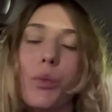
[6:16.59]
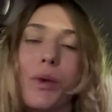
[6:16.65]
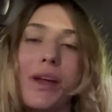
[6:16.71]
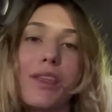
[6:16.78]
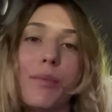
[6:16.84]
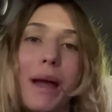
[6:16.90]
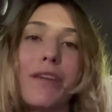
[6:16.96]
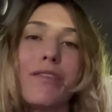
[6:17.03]

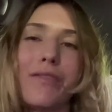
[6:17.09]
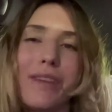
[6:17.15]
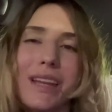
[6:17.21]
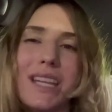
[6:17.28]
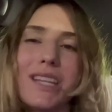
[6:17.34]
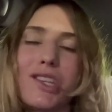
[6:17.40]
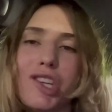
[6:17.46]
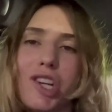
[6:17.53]
with my
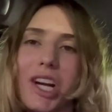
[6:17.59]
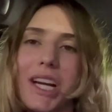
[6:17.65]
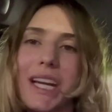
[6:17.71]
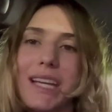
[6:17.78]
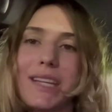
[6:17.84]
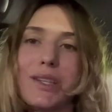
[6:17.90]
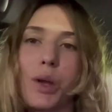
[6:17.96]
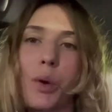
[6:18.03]
fitness
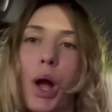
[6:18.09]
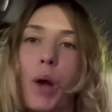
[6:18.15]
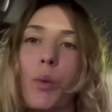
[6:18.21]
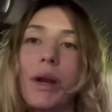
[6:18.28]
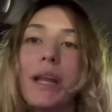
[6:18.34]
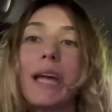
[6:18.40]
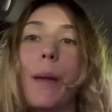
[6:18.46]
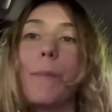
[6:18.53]
journey, so I
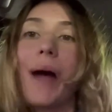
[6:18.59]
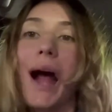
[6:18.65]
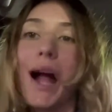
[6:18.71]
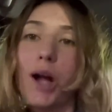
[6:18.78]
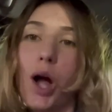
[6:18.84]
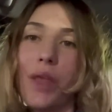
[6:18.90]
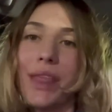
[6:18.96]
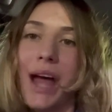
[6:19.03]
want to get
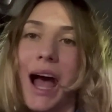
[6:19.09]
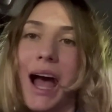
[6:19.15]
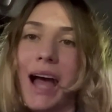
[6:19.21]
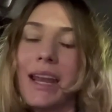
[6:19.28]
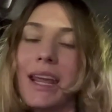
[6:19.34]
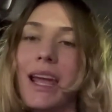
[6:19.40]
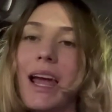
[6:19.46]
back on that.